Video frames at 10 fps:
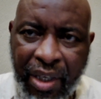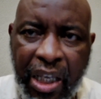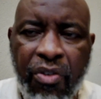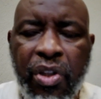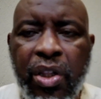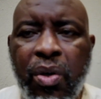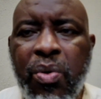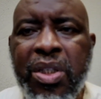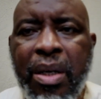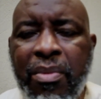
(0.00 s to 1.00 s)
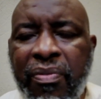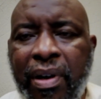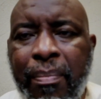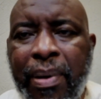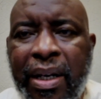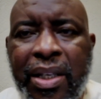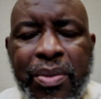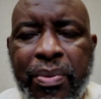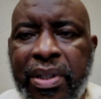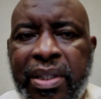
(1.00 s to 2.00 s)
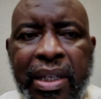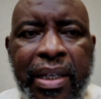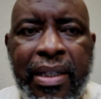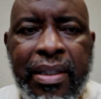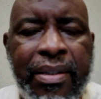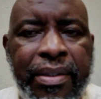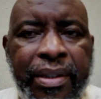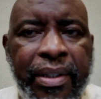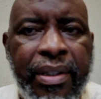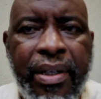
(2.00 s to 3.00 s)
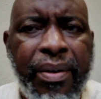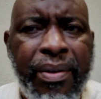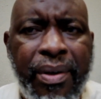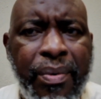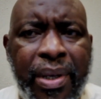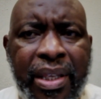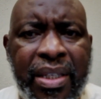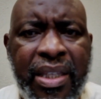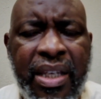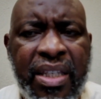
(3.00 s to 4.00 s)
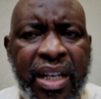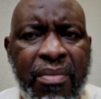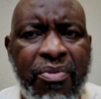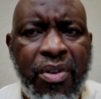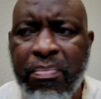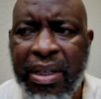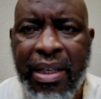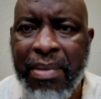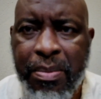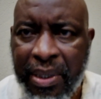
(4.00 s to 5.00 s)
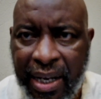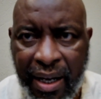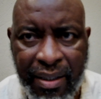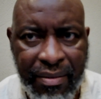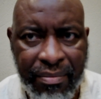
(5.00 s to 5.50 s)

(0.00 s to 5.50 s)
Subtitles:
even though some of our parents will say they don't know where these things come from, but they must be done,